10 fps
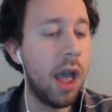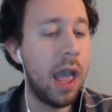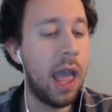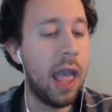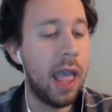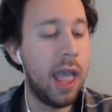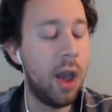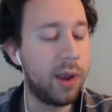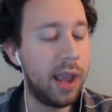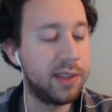And
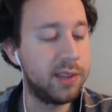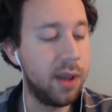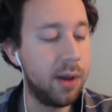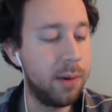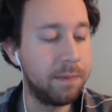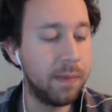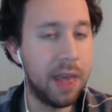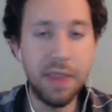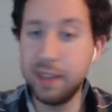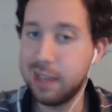okay, so
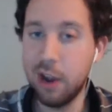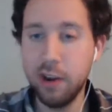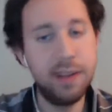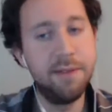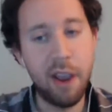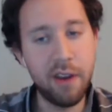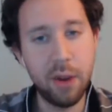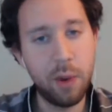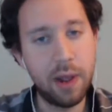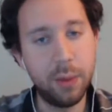I think Sarah did very
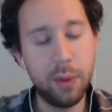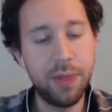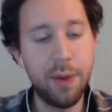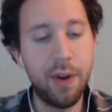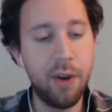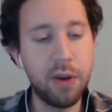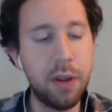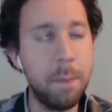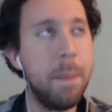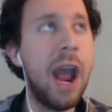well with her
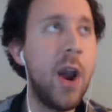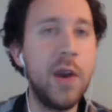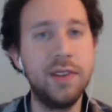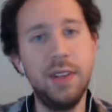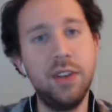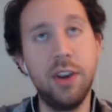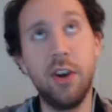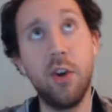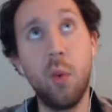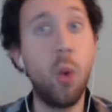comparison to
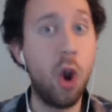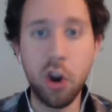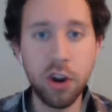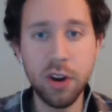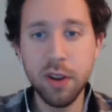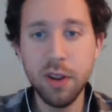her work